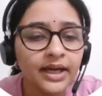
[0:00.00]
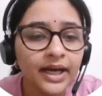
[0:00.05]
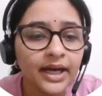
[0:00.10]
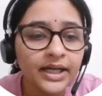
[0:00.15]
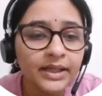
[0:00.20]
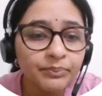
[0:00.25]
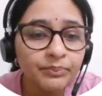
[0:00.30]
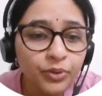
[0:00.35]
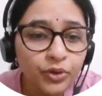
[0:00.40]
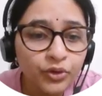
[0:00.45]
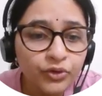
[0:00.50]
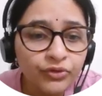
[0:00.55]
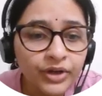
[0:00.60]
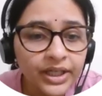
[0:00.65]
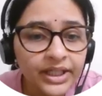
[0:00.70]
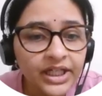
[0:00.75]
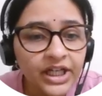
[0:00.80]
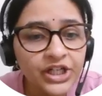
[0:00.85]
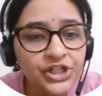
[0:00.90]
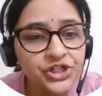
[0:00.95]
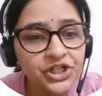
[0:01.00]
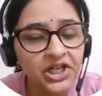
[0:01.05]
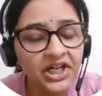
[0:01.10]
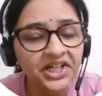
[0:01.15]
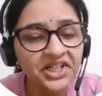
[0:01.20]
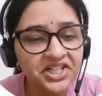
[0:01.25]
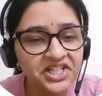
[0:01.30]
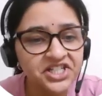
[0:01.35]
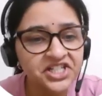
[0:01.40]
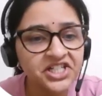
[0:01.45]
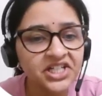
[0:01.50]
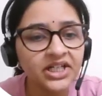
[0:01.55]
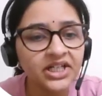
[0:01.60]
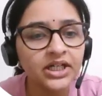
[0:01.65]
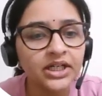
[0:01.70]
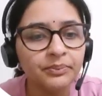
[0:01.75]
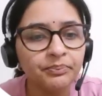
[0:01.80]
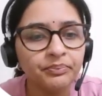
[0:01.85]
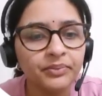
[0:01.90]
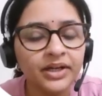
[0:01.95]
improve financial and digital
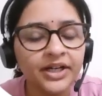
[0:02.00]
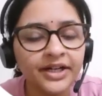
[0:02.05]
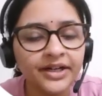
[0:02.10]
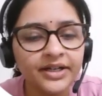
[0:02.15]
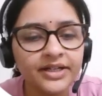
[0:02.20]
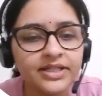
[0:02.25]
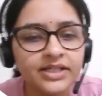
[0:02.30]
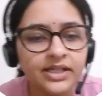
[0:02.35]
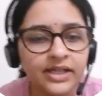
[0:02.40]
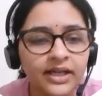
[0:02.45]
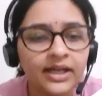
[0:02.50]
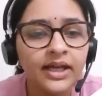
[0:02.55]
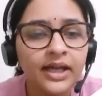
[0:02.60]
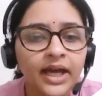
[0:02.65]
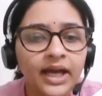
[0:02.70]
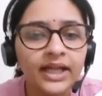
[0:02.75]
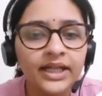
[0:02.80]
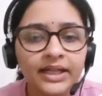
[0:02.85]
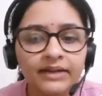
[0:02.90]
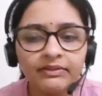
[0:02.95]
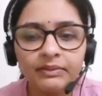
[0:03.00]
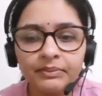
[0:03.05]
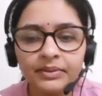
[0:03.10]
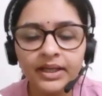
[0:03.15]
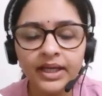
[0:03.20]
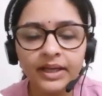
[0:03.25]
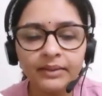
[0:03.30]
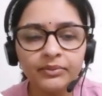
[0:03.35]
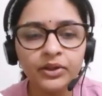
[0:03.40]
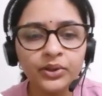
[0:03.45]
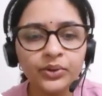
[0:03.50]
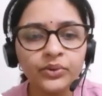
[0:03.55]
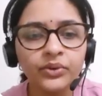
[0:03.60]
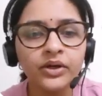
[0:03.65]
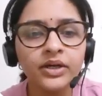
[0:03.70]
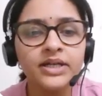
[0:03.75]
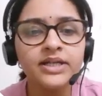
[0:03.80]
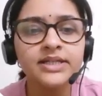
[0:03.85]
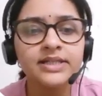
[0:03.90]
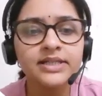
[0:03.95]
literacy, and they will be able to
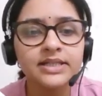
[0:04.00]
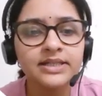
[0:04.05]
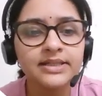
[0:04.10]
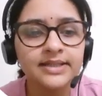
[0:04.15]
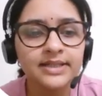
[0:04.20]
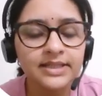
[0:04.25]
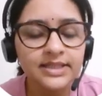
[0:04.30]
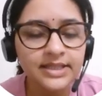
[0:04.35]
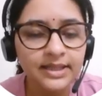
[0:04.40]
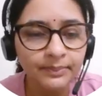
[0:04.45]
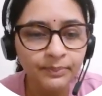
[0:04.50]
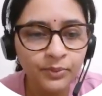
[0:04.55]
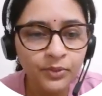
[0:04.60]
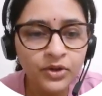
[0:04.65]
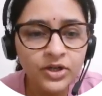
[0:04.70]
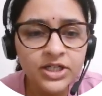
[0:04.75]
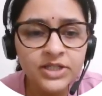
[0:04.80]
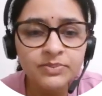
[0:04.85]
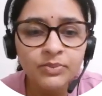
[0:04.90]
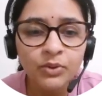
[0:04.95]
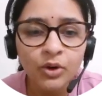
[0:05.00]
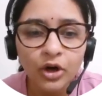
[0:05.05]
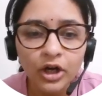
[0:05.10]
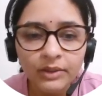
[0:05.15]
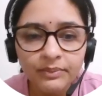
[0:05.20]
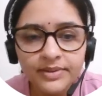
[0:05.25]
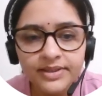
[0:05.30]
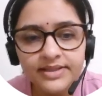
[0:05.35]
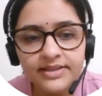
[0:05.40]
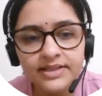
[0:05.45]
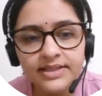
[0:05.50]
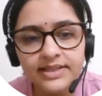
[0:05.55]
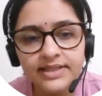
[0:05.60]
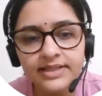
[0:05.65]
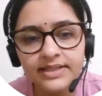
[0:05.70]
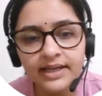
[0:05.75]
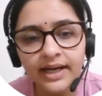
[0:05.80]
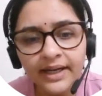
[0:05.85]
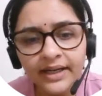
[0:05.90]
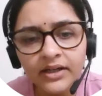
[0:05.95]
support small businesses
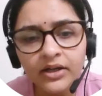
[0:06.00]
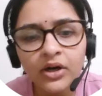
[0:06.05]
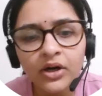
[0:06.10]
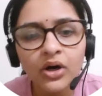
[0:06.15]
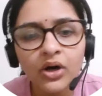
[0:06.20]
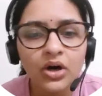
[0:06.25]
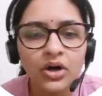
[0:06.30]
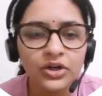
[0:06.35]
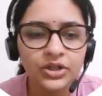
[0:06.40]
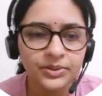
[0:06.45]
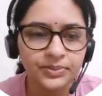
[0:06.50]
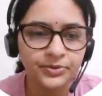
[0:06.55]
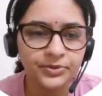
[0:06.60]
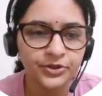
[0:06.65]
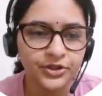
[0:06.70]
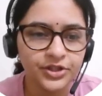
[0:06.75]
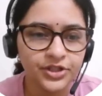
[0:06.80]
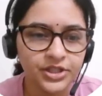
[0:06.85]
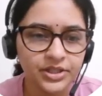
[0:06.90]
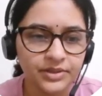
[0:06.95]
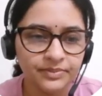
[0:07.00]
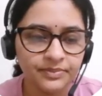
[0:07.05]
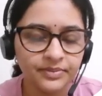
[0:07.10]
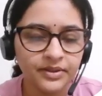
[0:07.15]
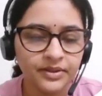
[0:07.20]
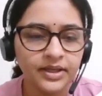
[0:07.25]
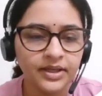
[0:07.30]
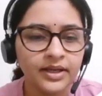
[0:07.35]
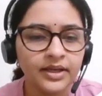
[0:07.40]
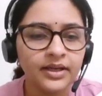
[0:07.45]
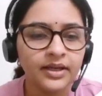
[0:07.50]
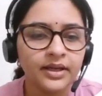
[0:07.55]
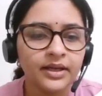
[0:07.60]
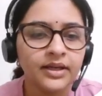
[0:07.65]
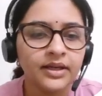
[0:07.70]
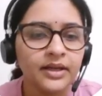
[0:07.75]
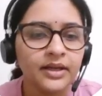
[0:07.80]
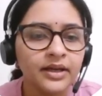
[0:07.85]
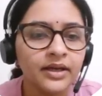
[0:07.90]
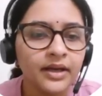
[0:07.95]
and entrepreneurship.
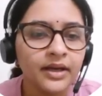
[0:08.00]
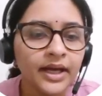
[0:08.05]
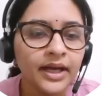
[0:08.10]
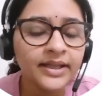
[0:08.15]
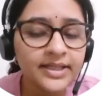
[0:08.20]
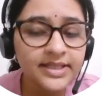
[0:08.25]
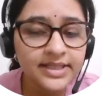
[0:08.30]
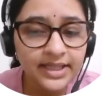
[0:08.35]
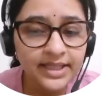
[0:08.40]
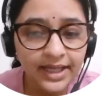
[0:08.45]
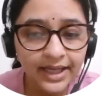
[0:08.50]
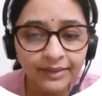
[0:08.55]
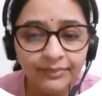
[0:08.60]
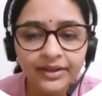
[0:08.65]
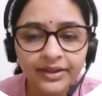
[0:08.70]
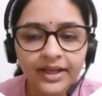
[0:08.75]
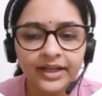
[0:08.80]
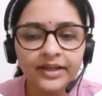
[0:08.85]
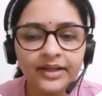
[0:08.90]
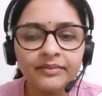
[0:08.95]
At the same time,